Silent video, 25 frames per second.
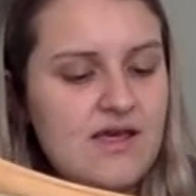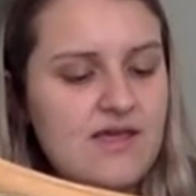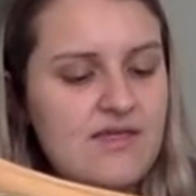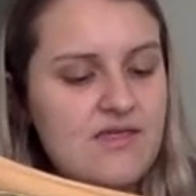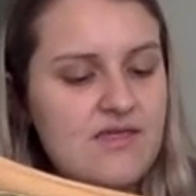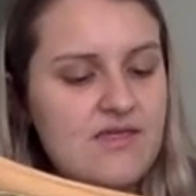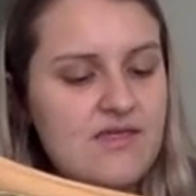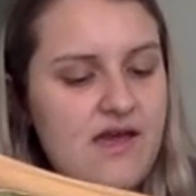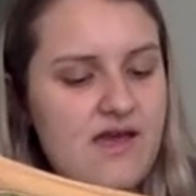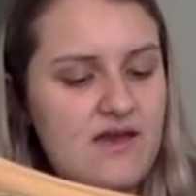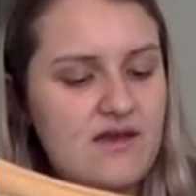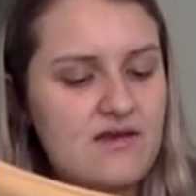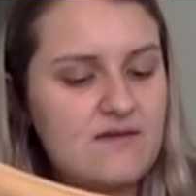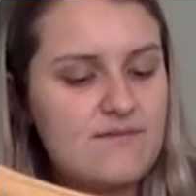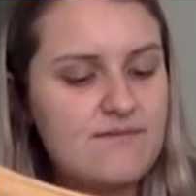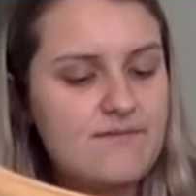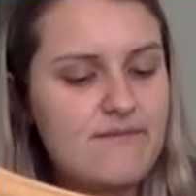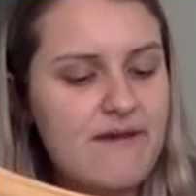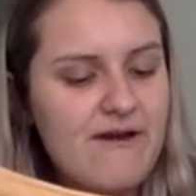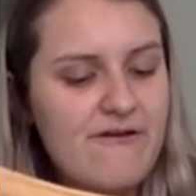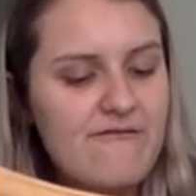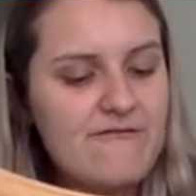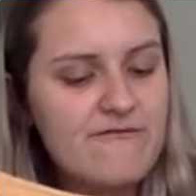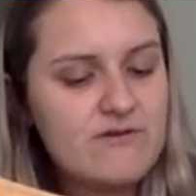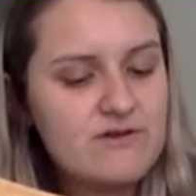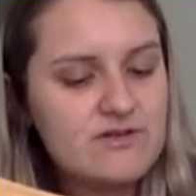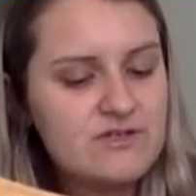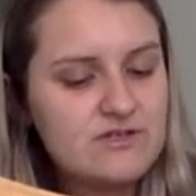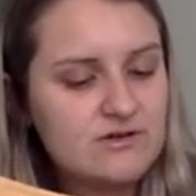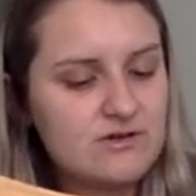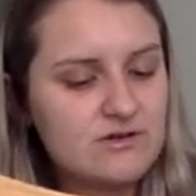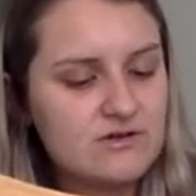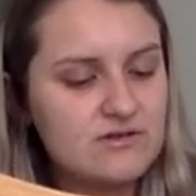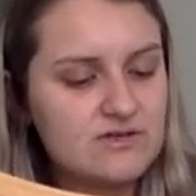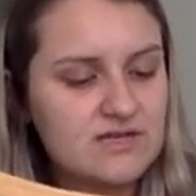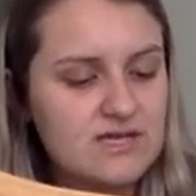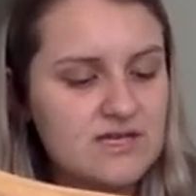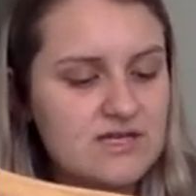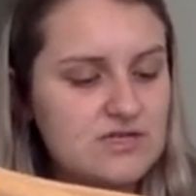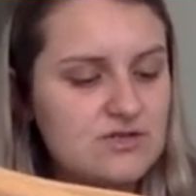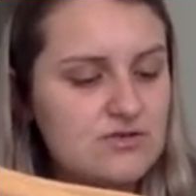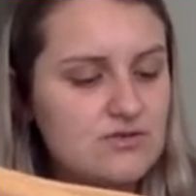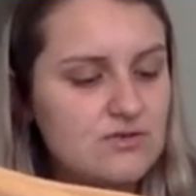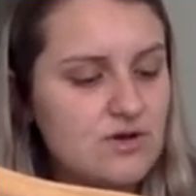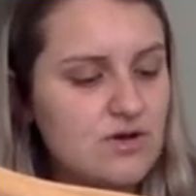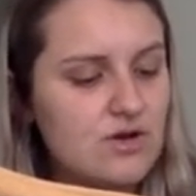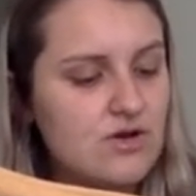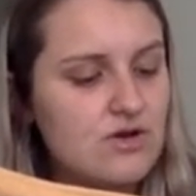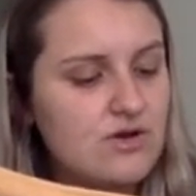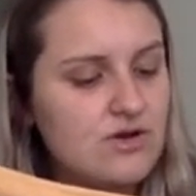Then Malfoy turned into
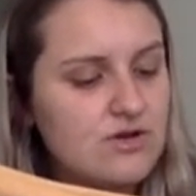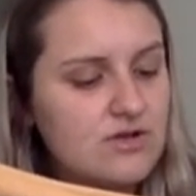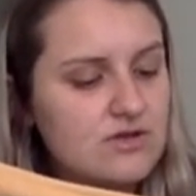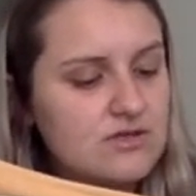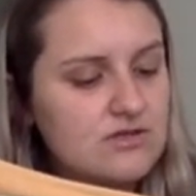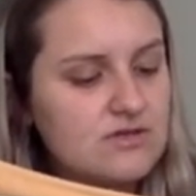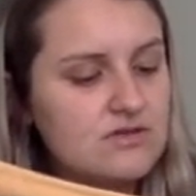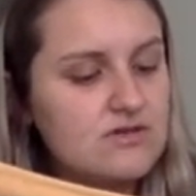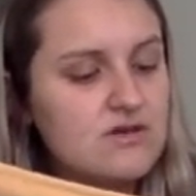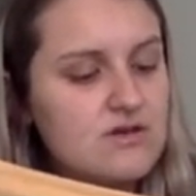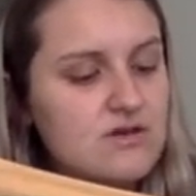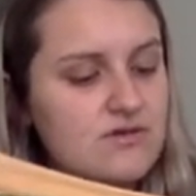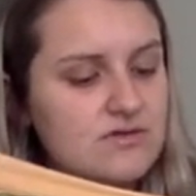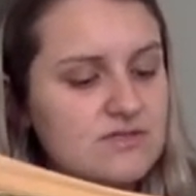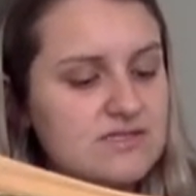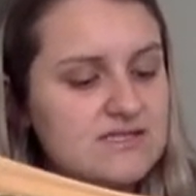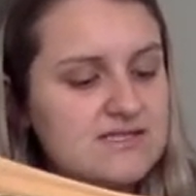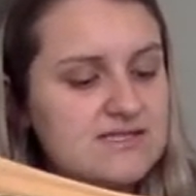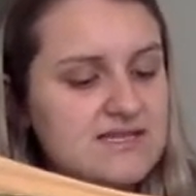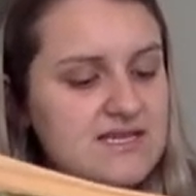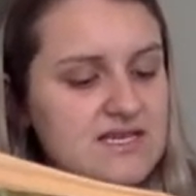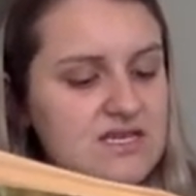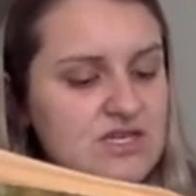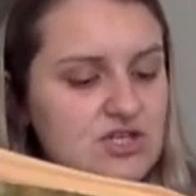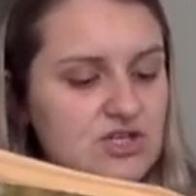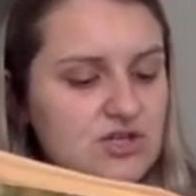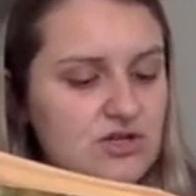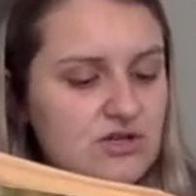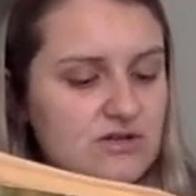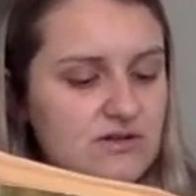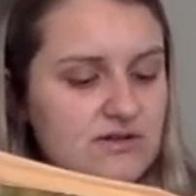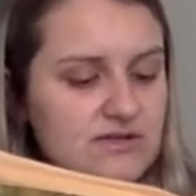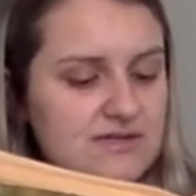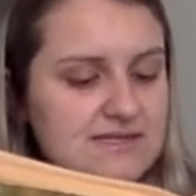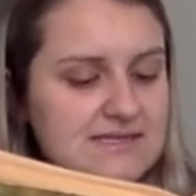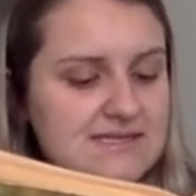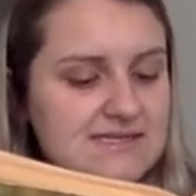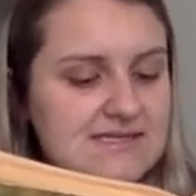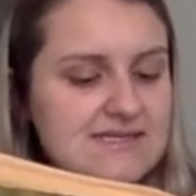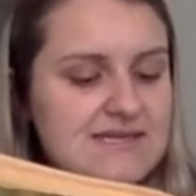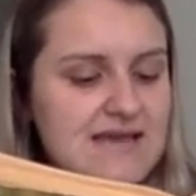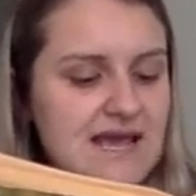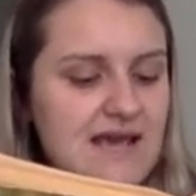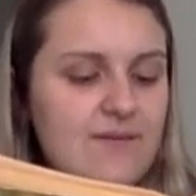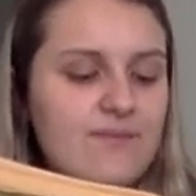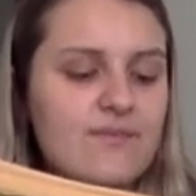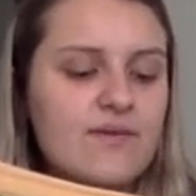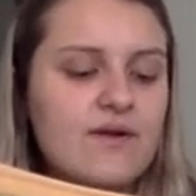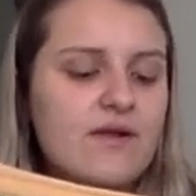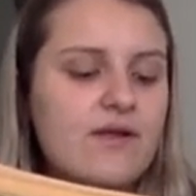a hooked-nosed teacher,
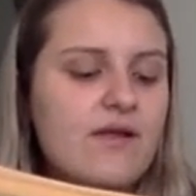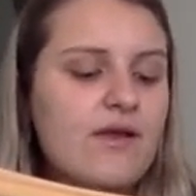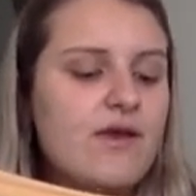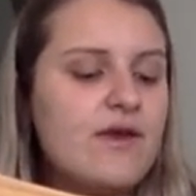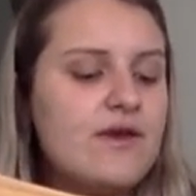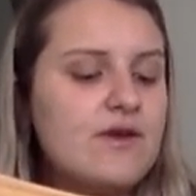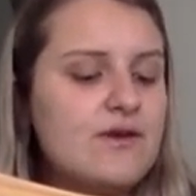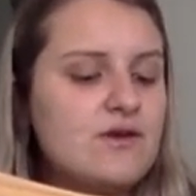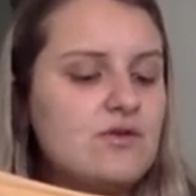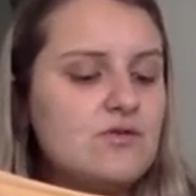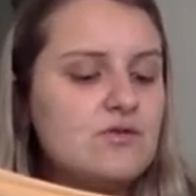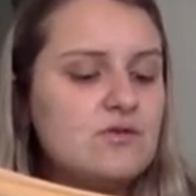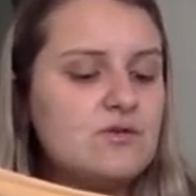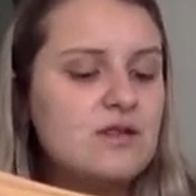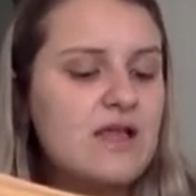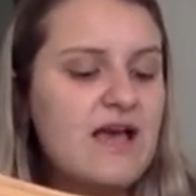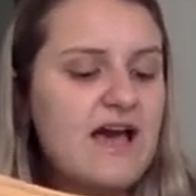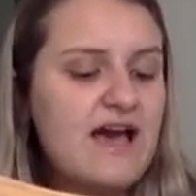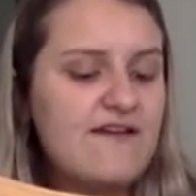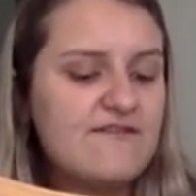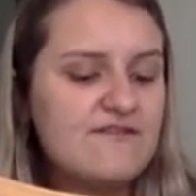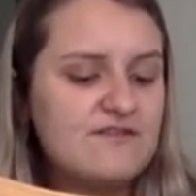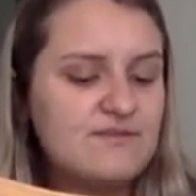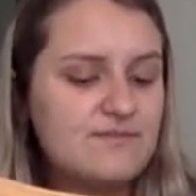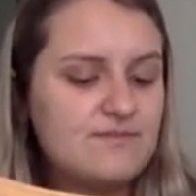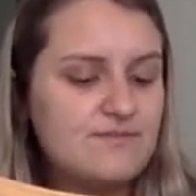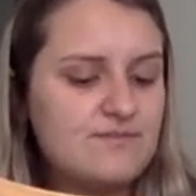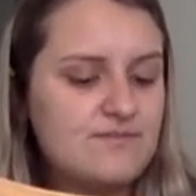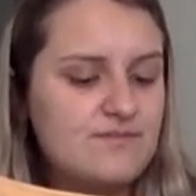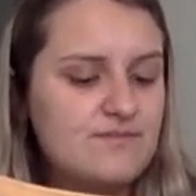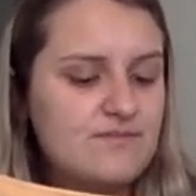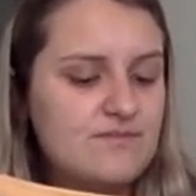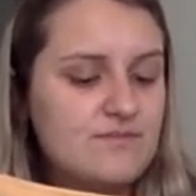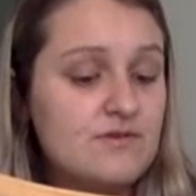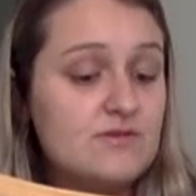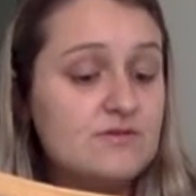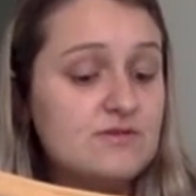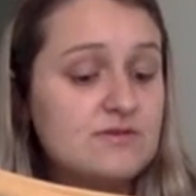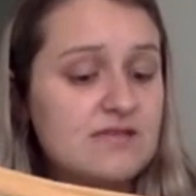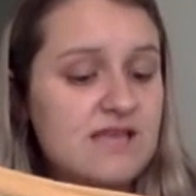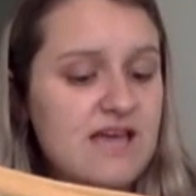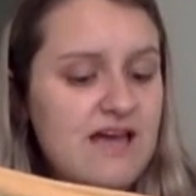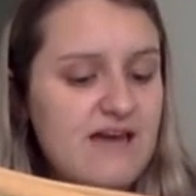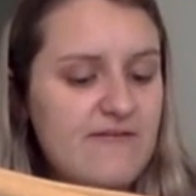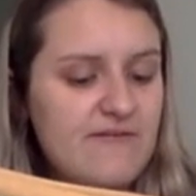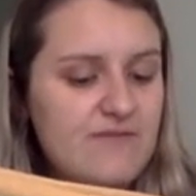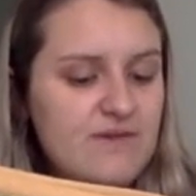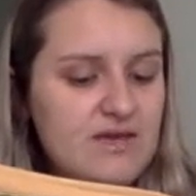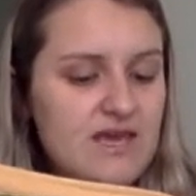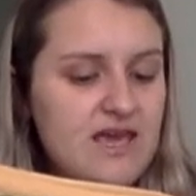Snape, whose
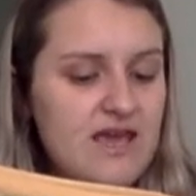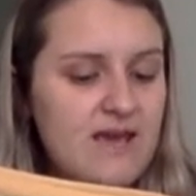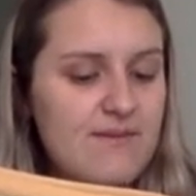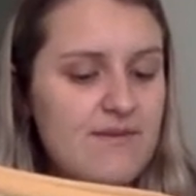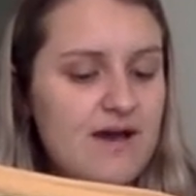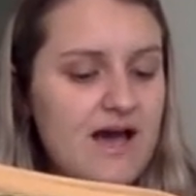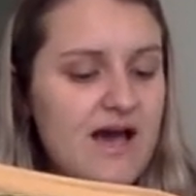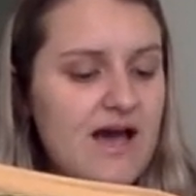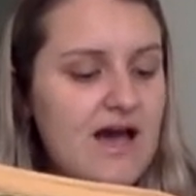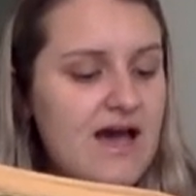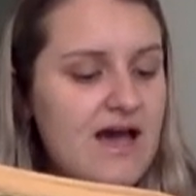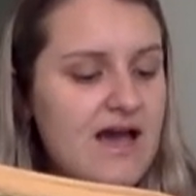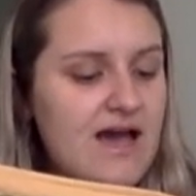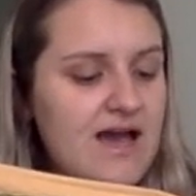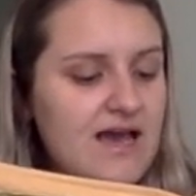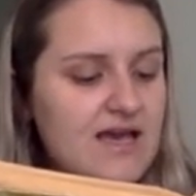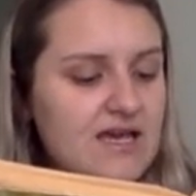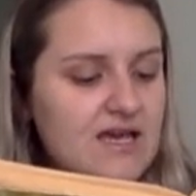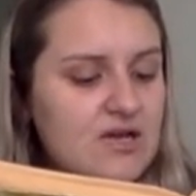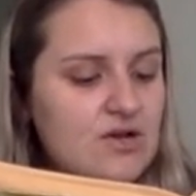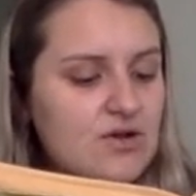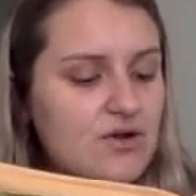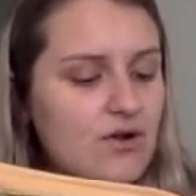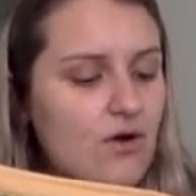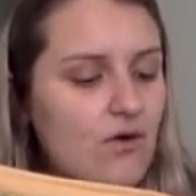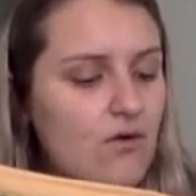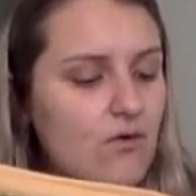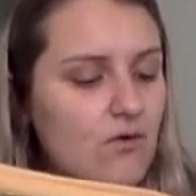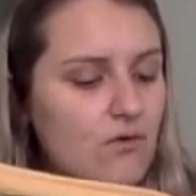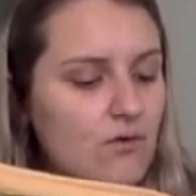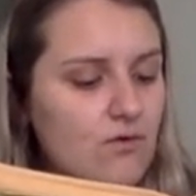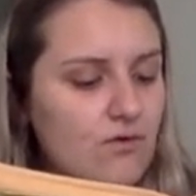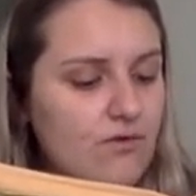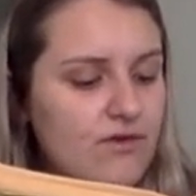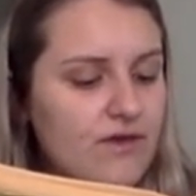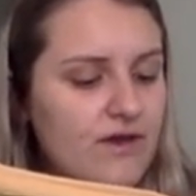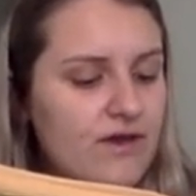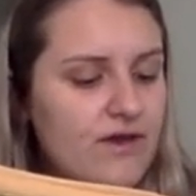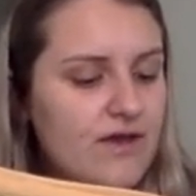laugh became high and cold.